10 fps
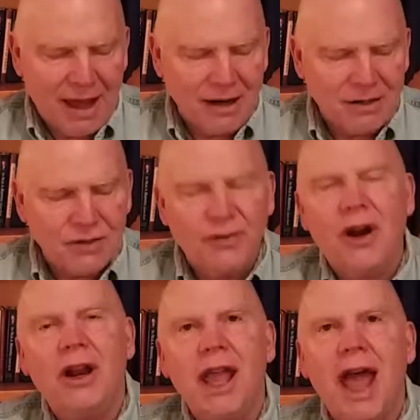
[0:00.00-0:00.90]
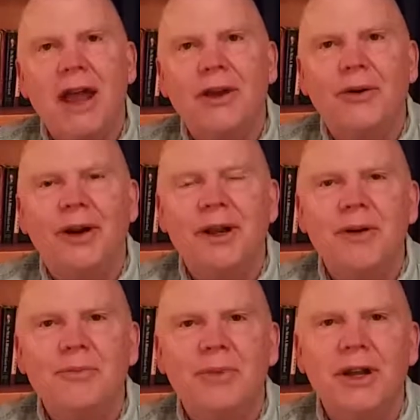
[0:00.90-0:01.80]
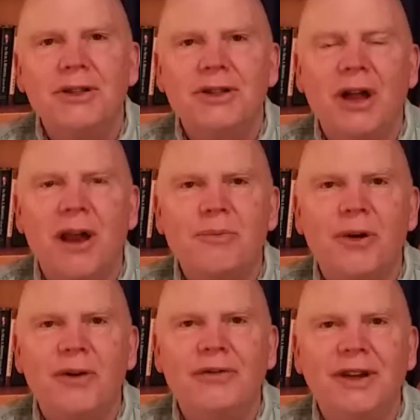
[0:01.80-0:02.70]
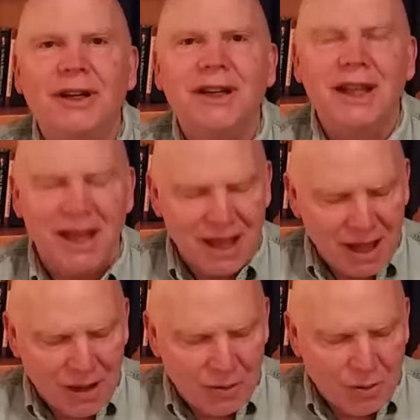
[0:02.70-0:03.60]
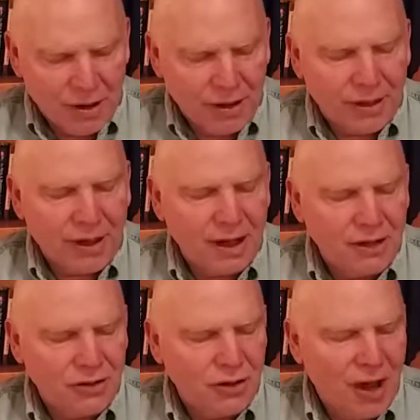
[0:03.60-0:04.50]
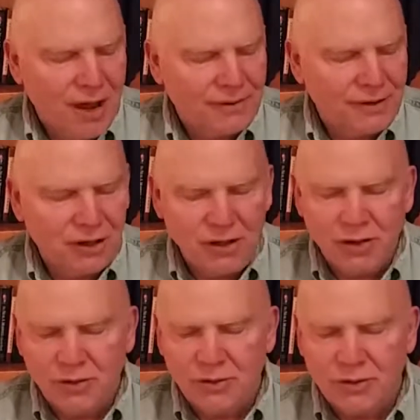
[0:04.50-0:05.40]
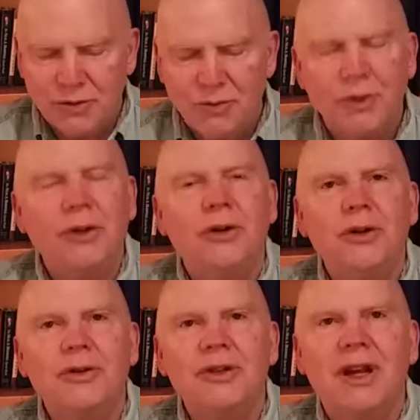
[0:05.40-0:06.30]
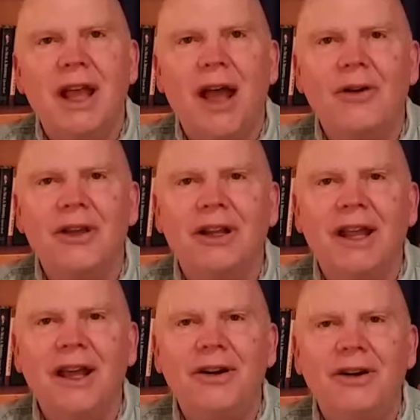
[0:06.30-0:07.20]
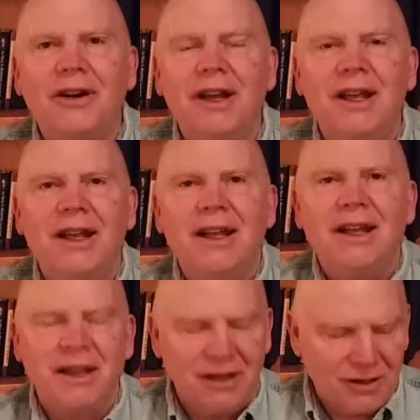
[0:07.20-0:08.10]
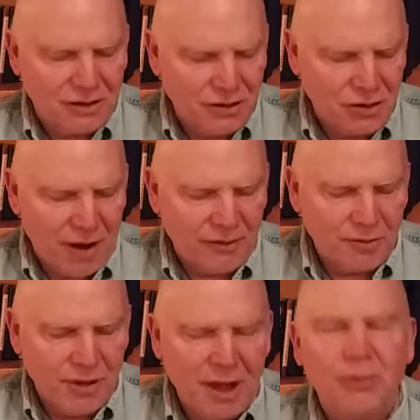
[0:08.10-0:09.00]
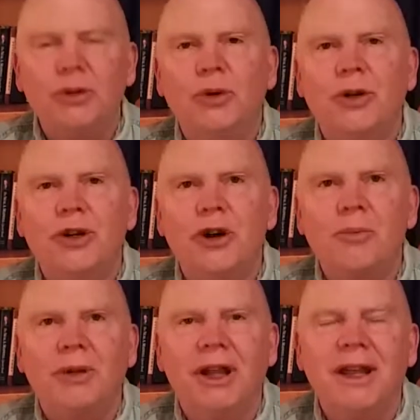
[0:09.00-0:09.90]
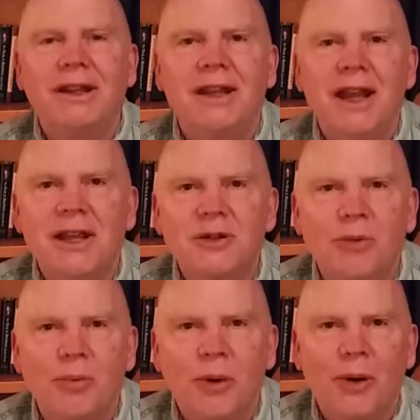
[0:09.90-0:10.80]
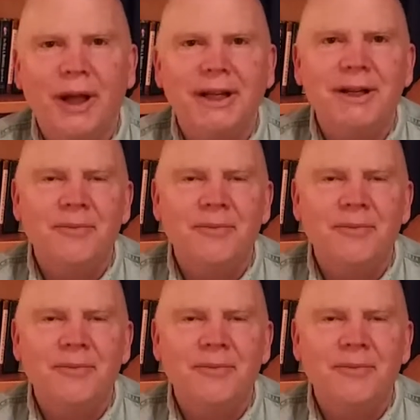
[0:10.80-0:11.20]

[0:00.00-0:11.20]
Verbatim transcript: And it's fairly accurate, but it's not perfect. One of the things you have to use when you're using a calculator is you have to be able to interpolate the decimal point.